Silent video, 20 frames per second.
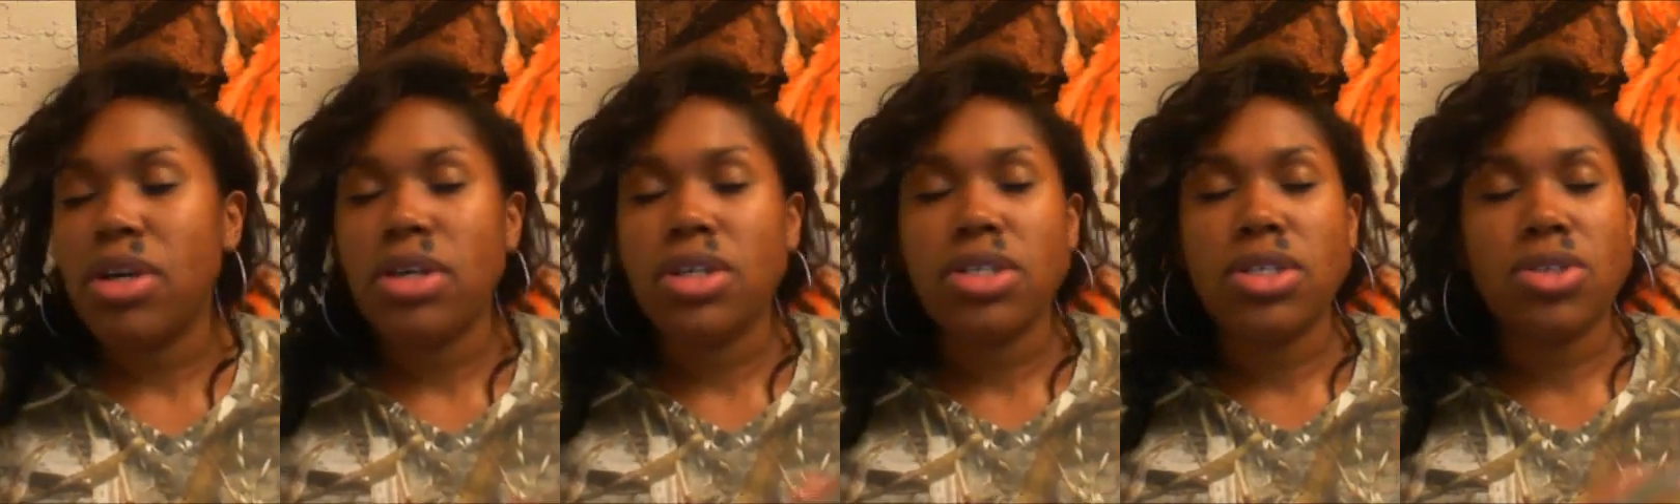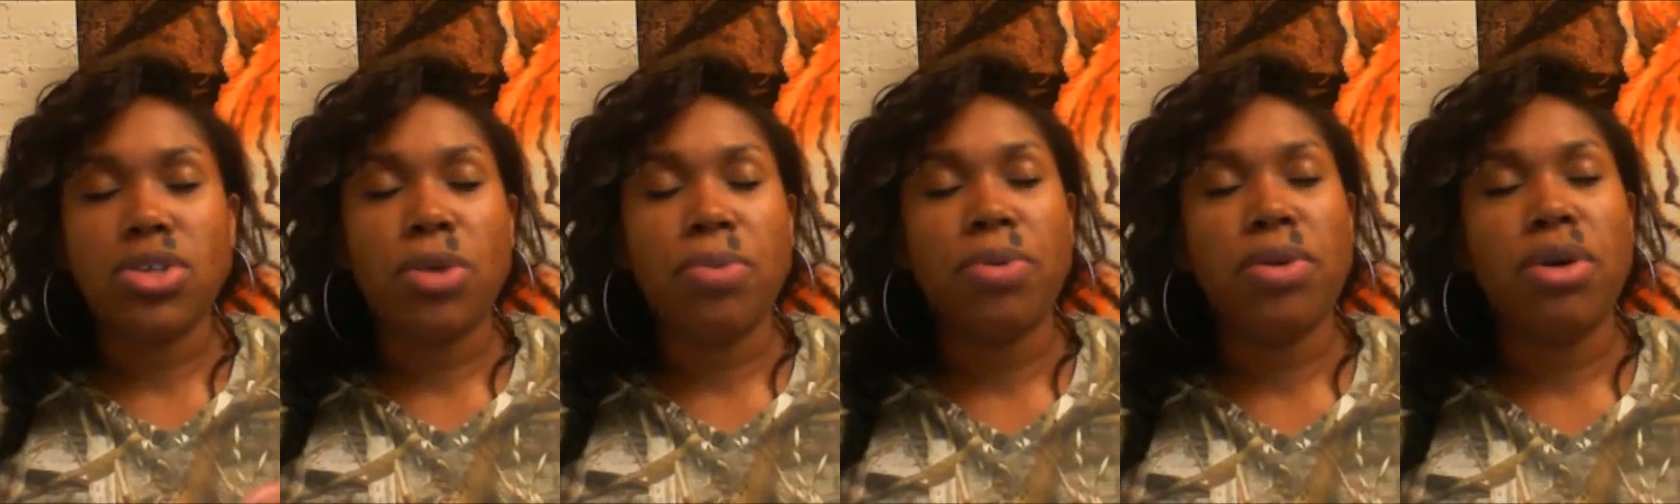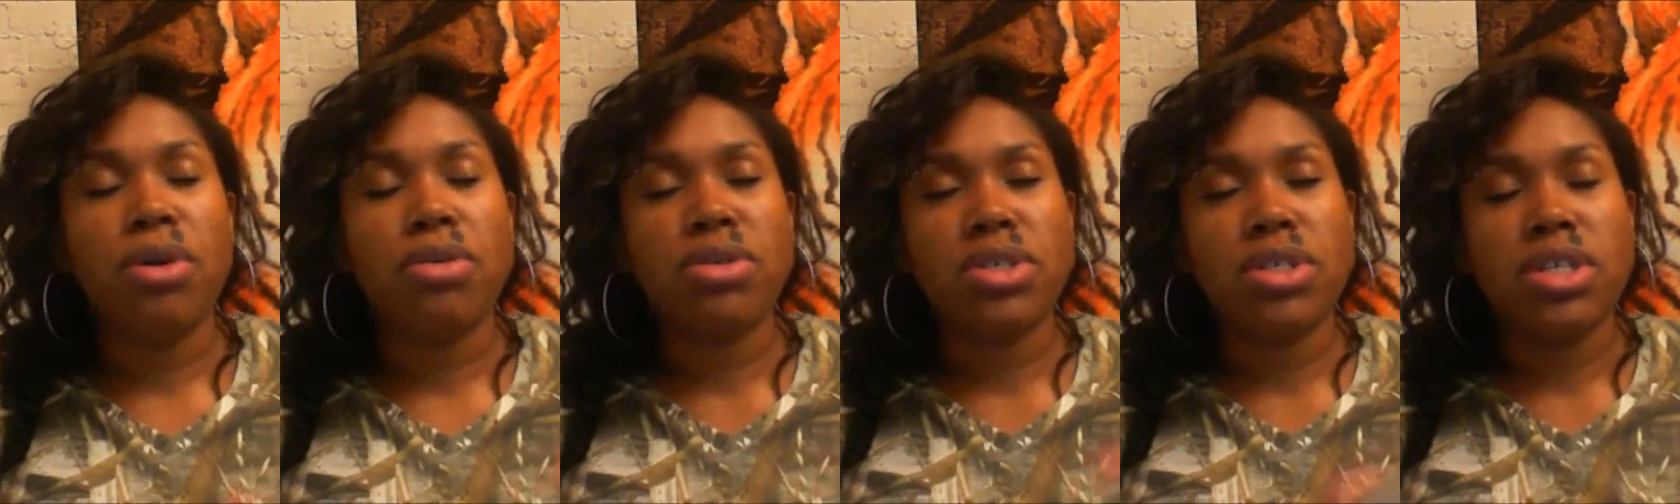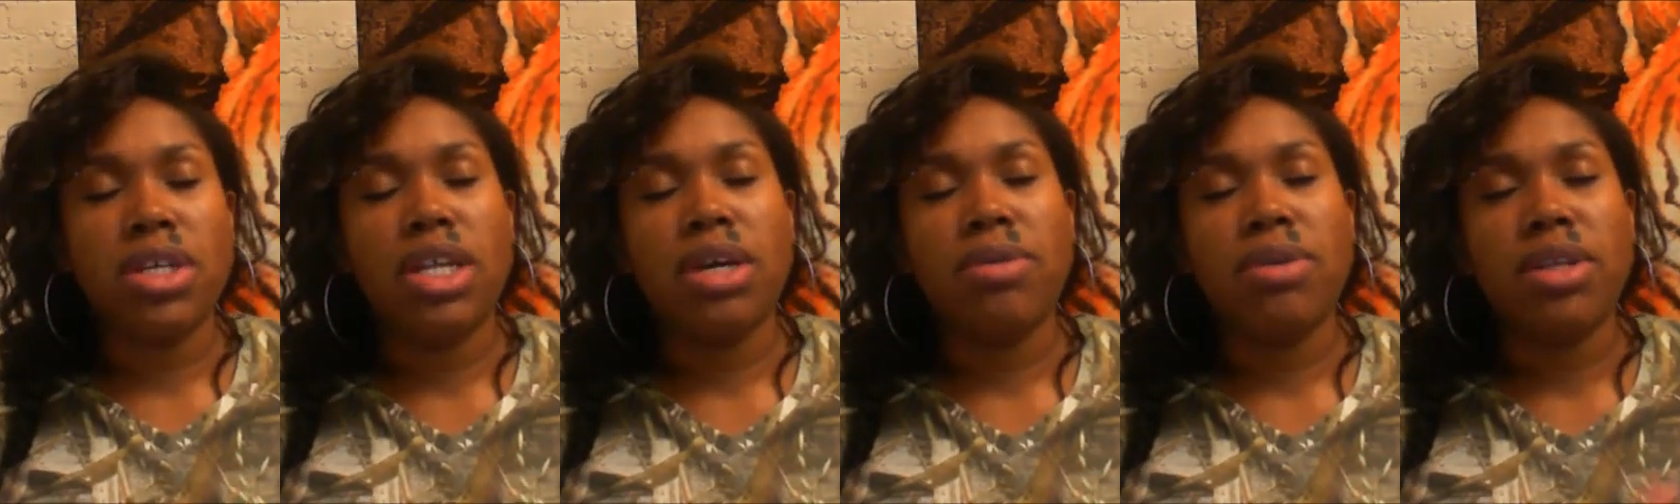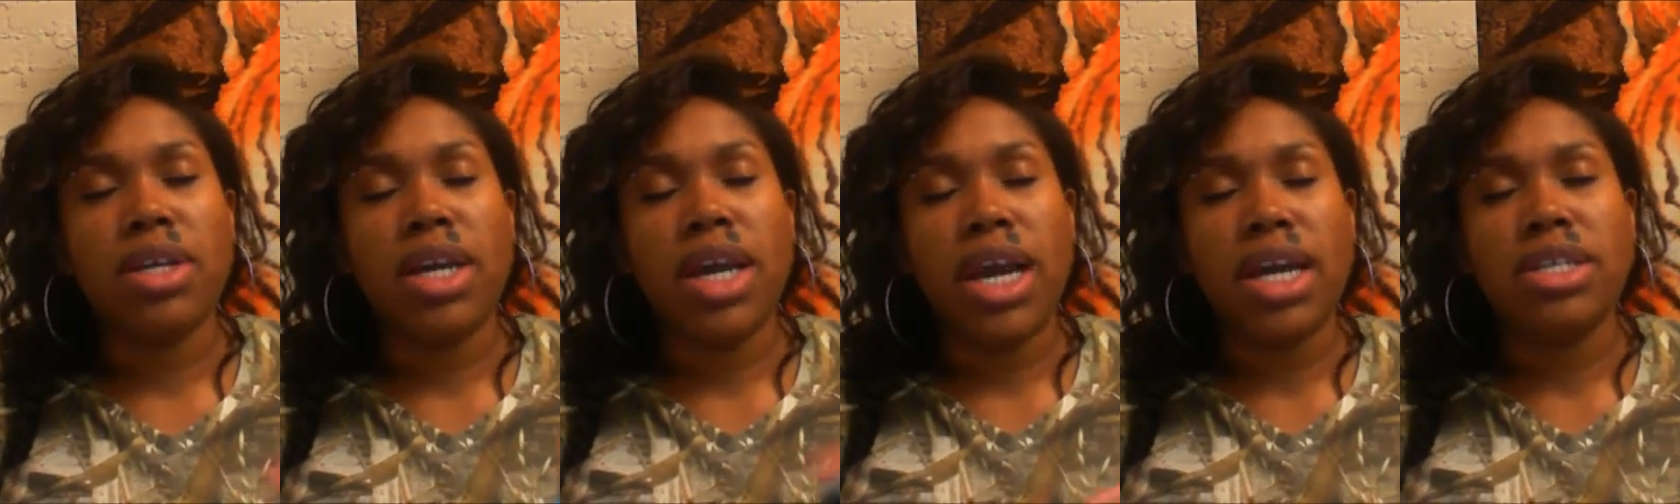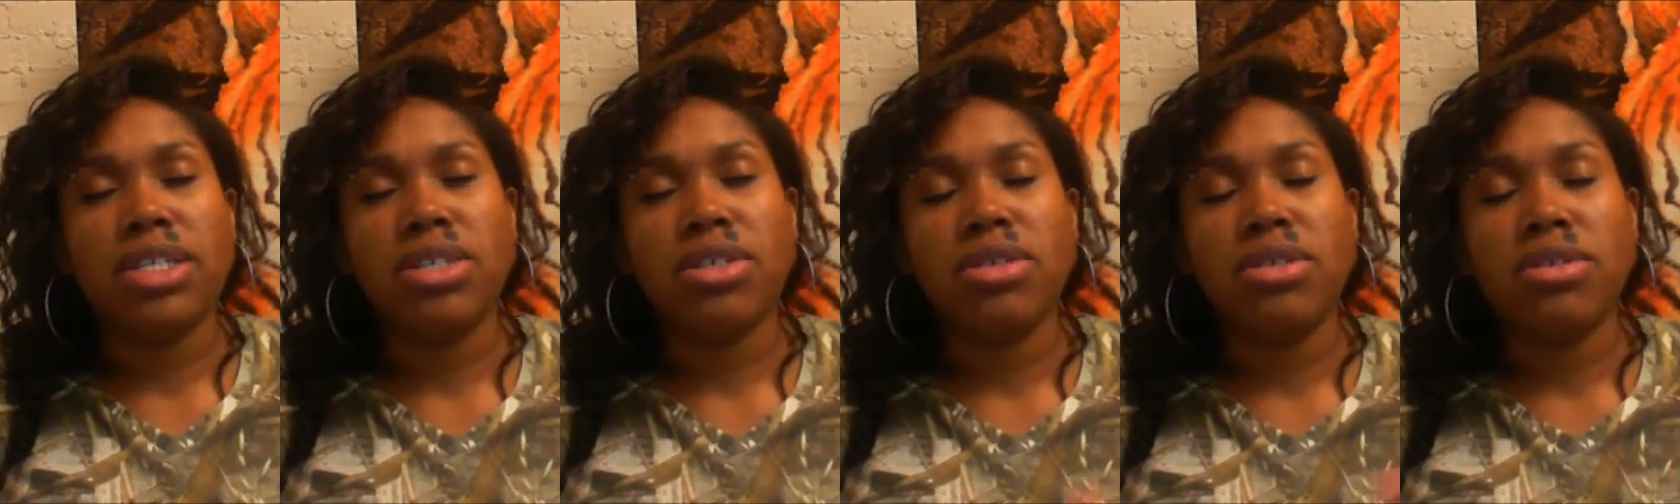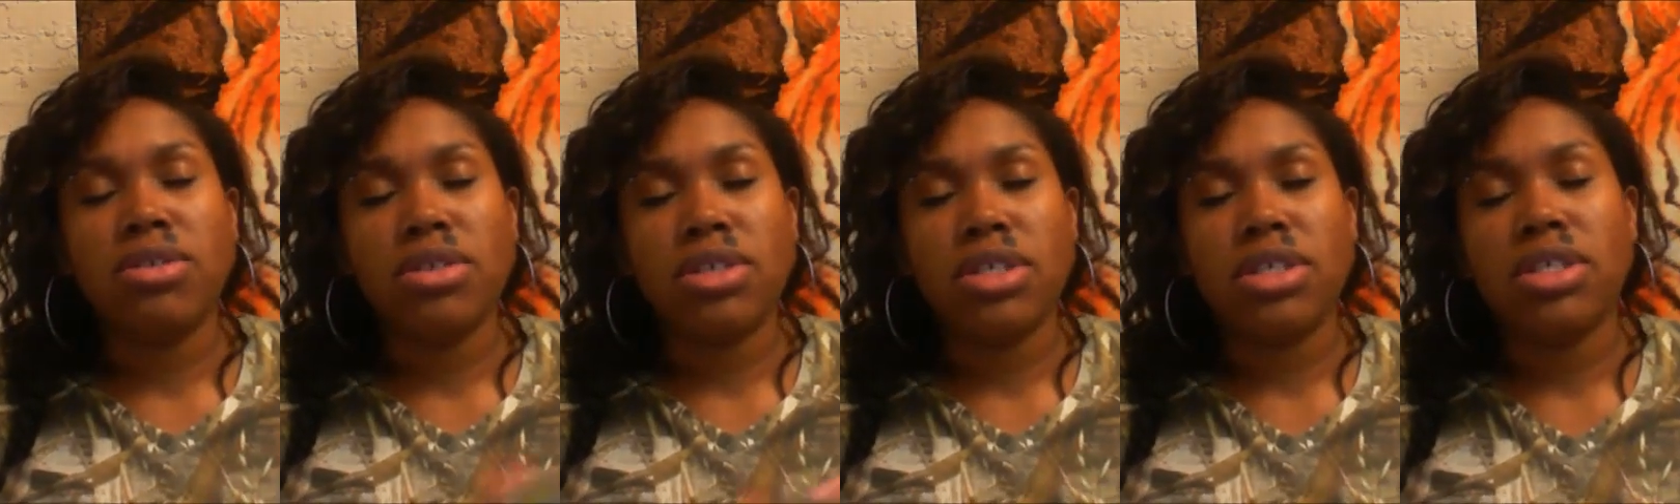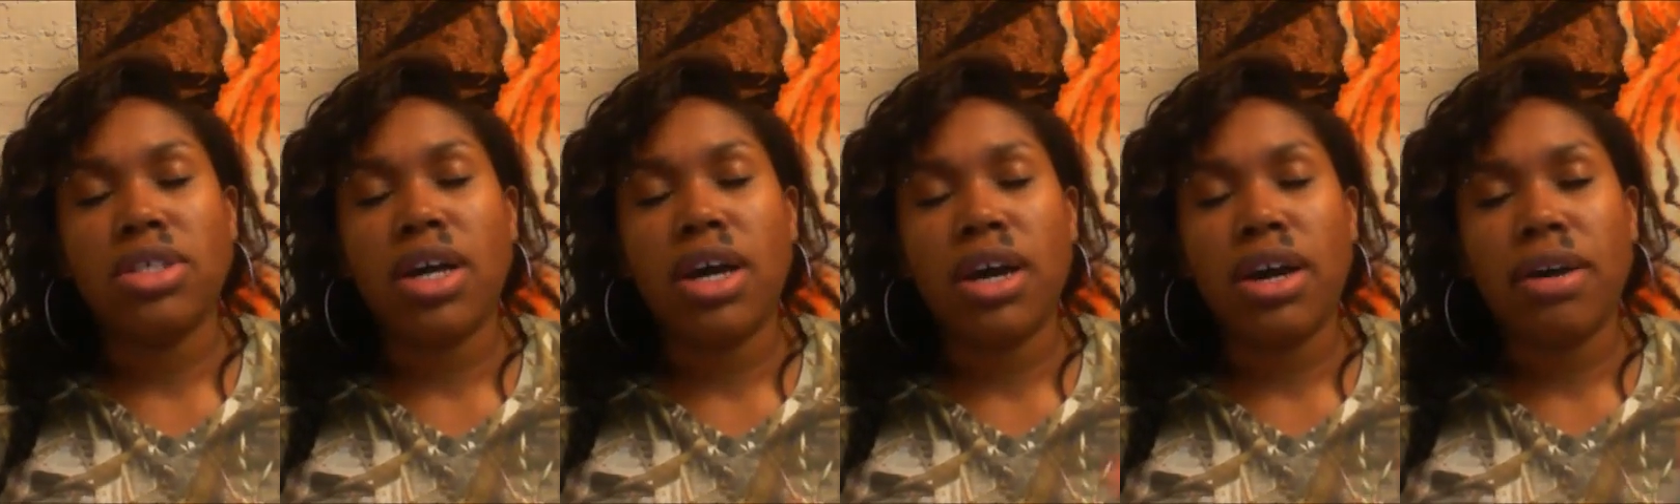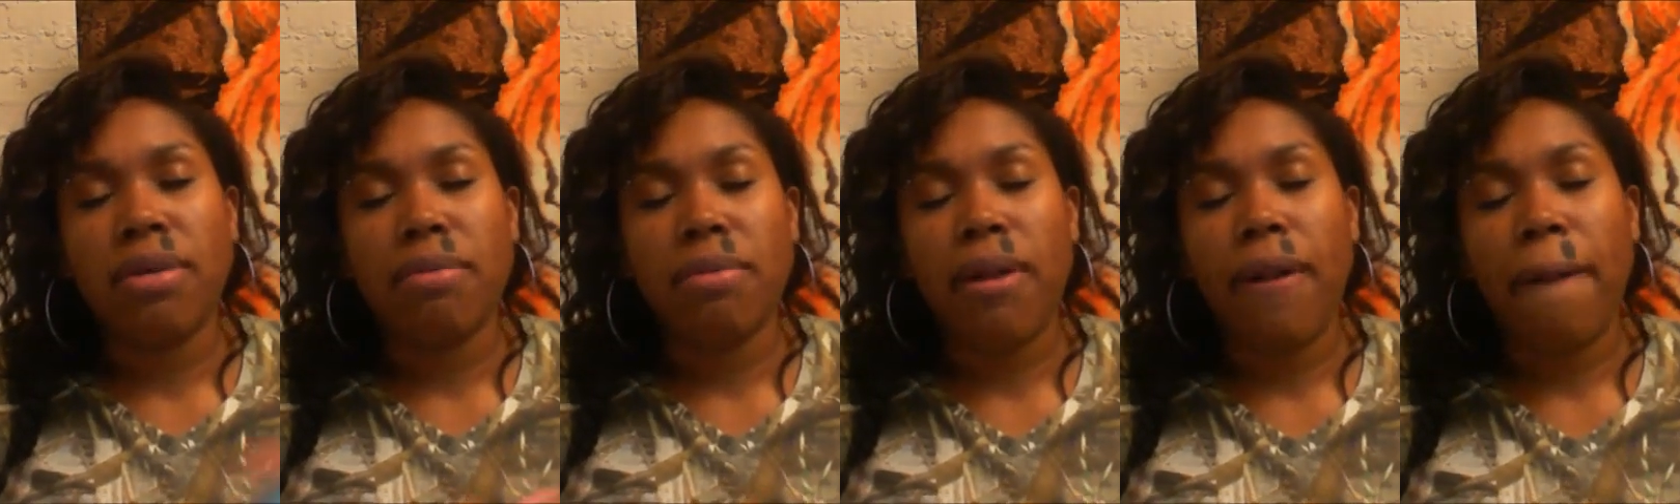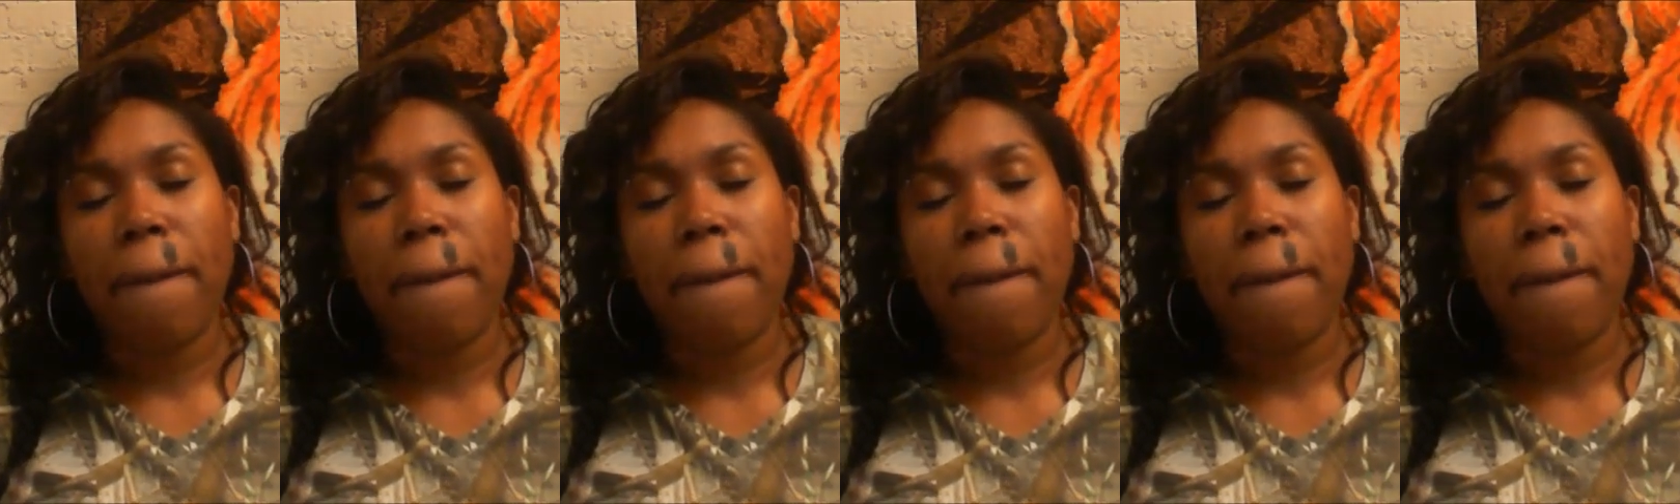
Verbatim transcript: scorpio is dealing with a cancer during this time